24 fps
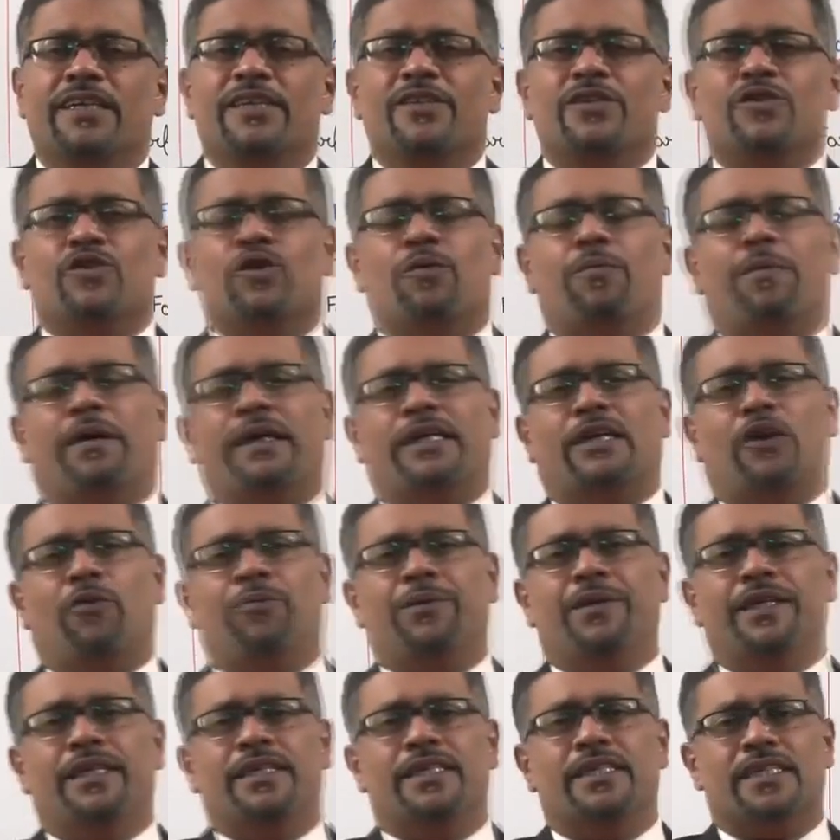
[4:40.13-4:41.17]
So, but
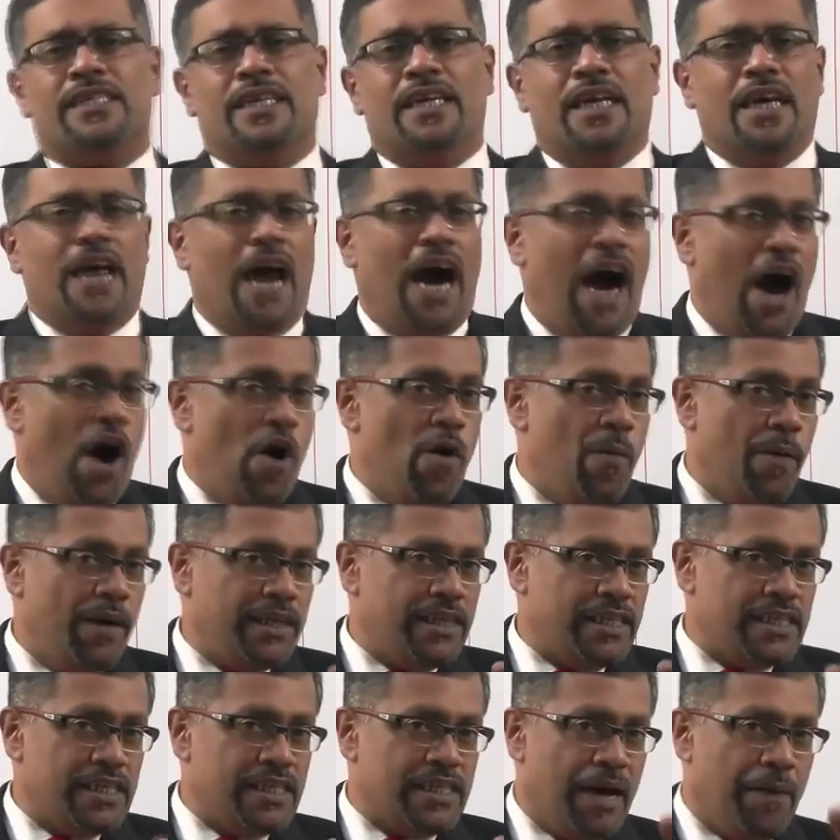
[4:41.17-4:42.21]
obvious. How
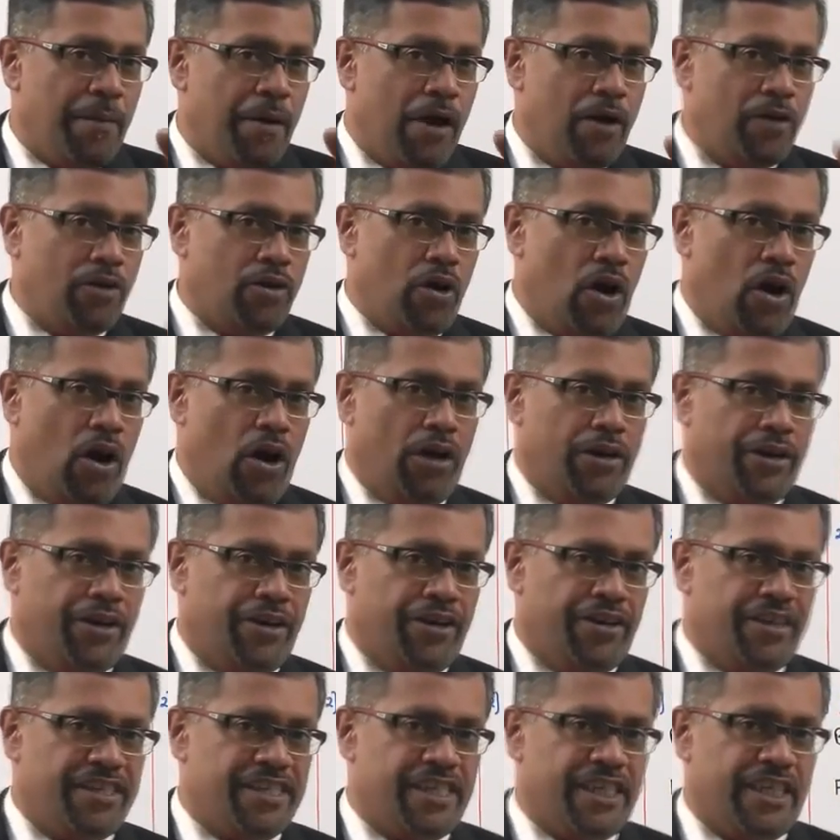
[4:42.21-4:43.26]
much is the amount
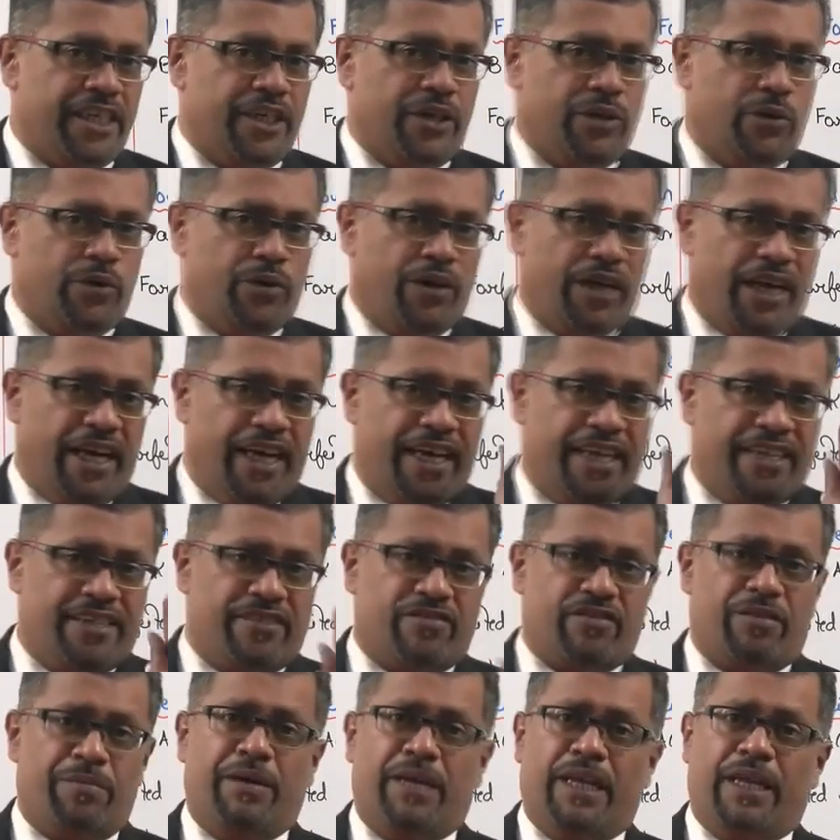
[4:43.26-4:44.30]
already received? Is
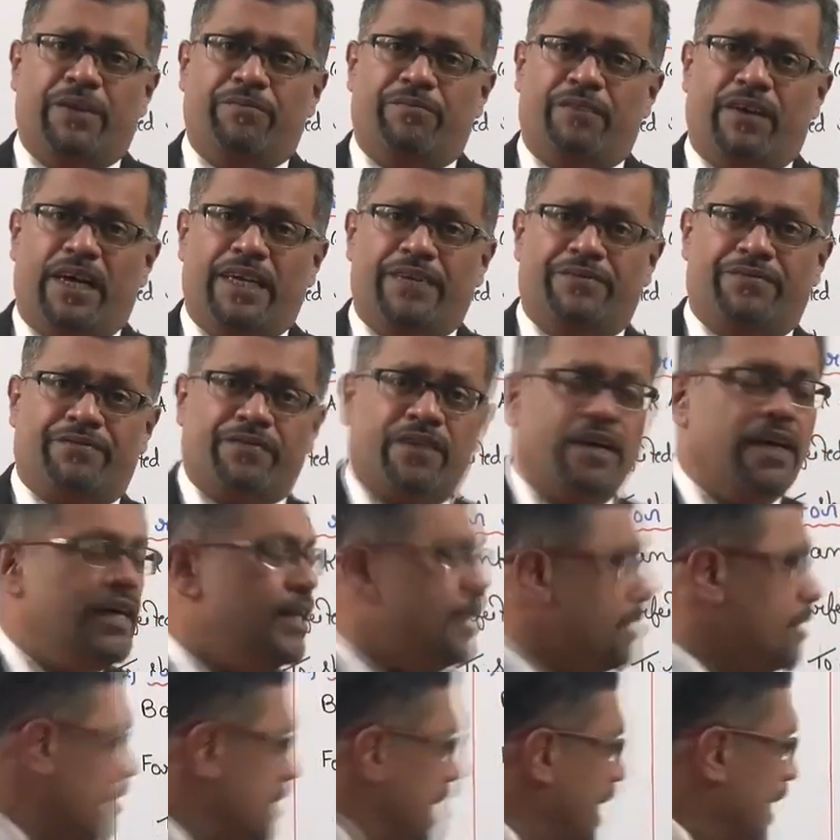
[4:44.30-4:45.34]
remaining 5.
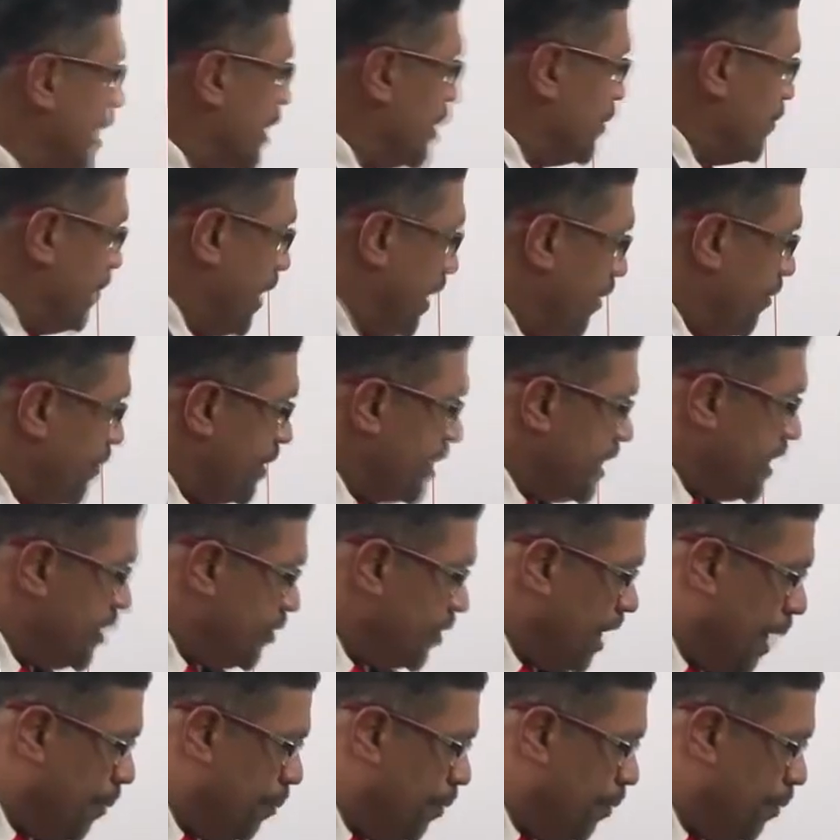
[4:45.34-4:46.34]
That is, we have received